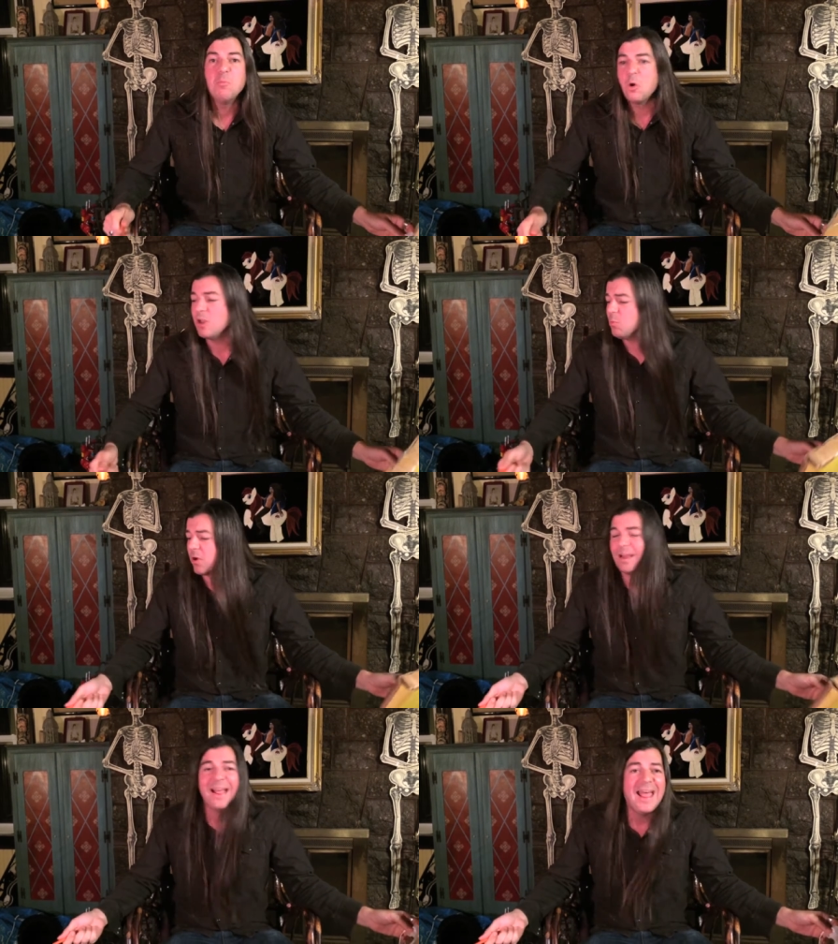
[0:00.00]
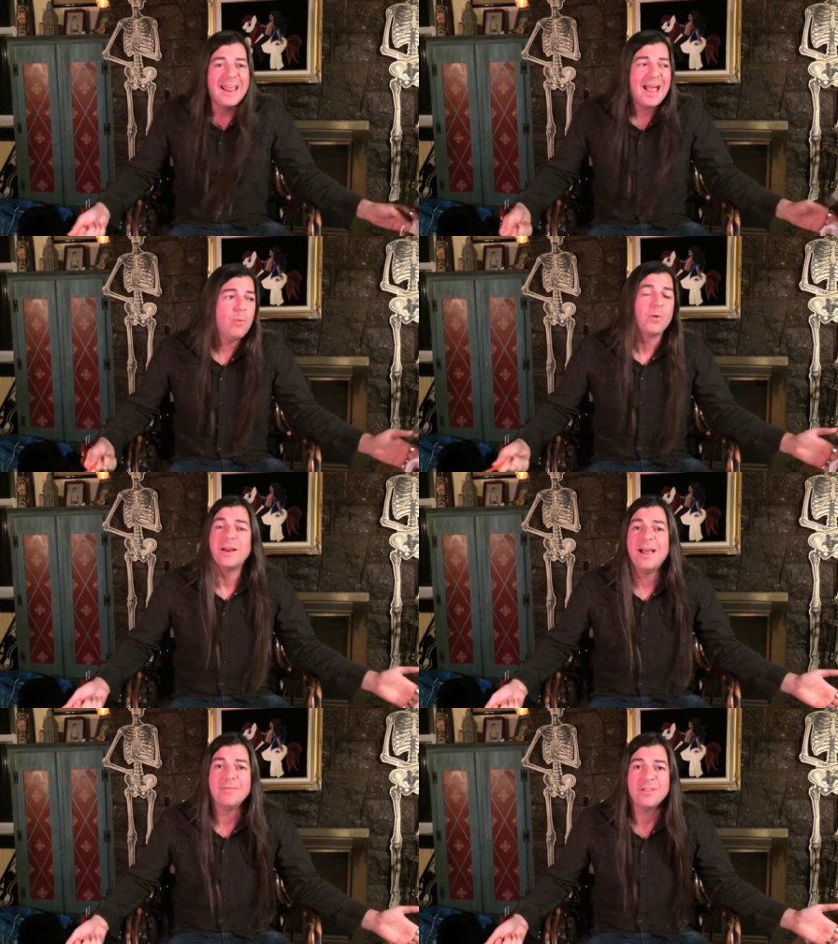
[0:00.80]
morning. We're gonna hang out. We're
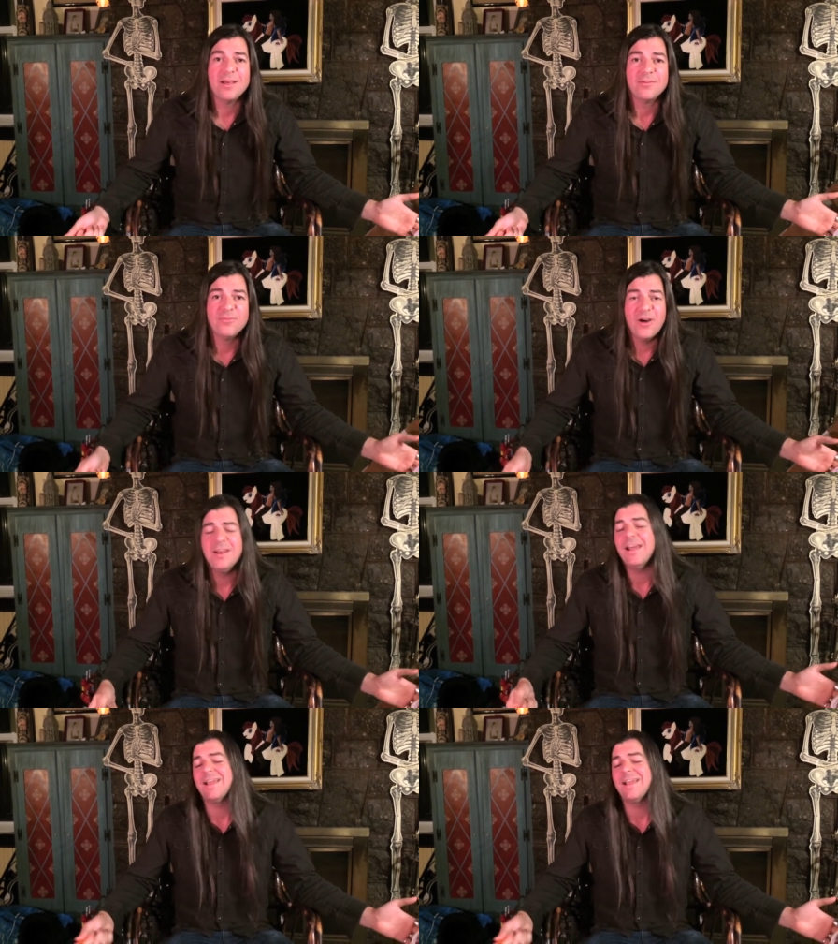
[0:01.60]
gonna have a lot of fun.